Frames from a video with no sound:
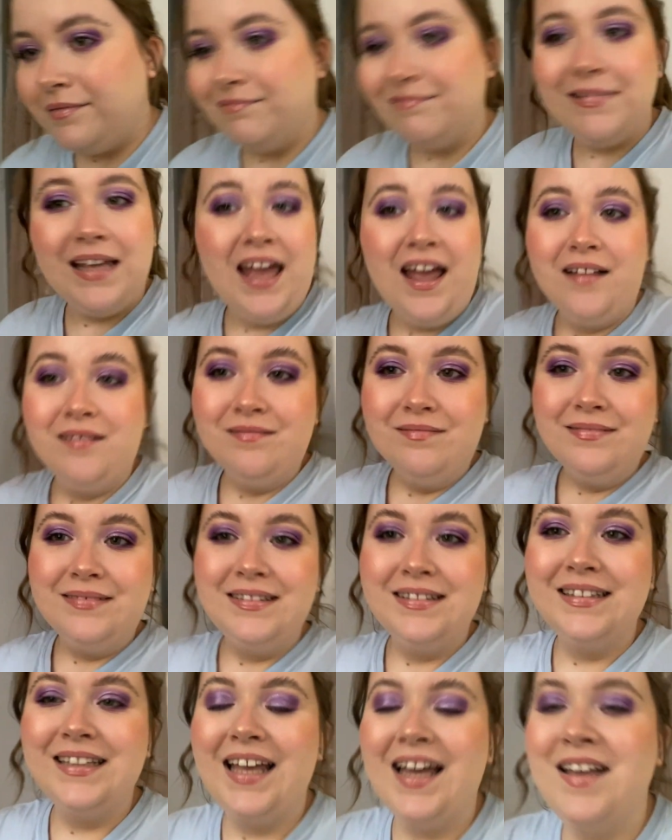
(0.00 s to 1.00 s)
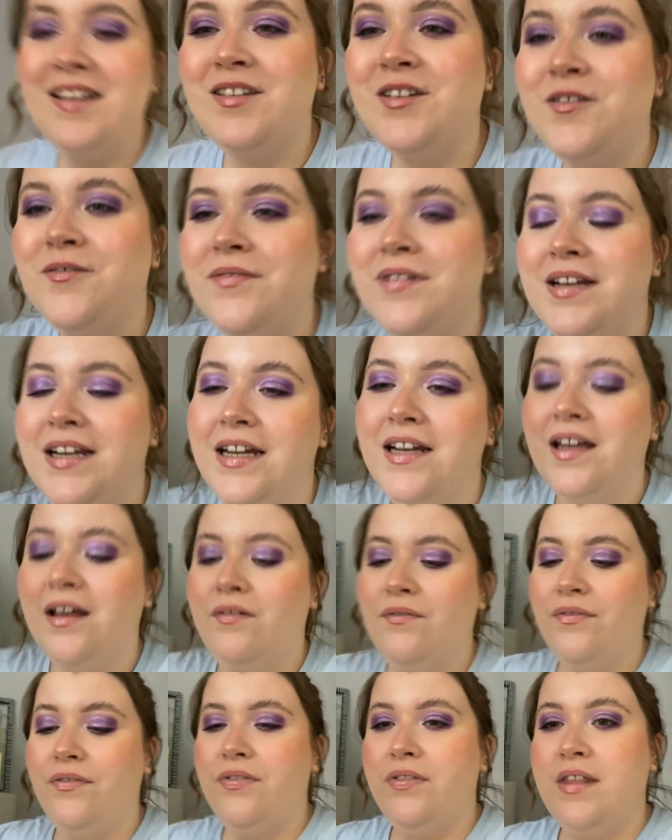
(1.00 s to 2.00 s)
Yeah, I do really
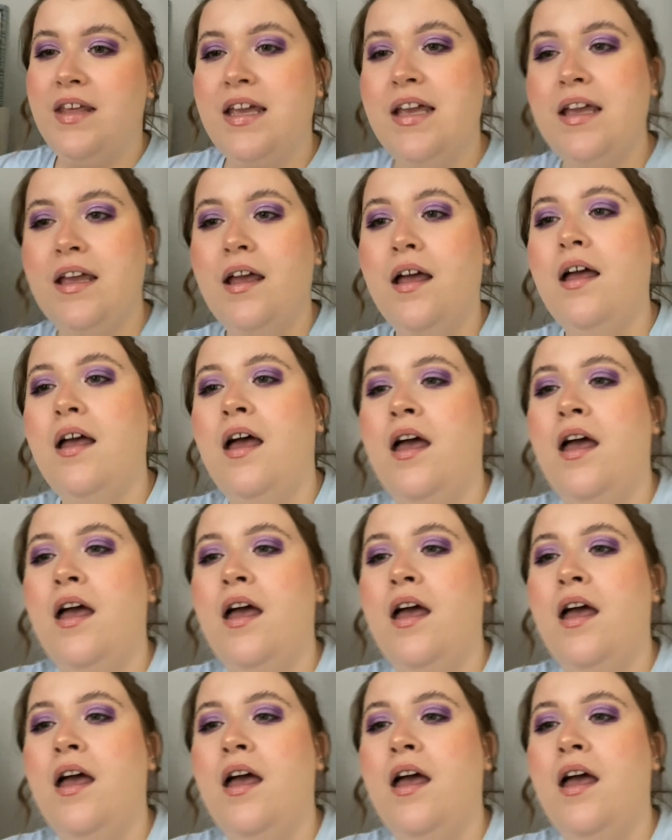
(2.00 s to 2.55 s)
love the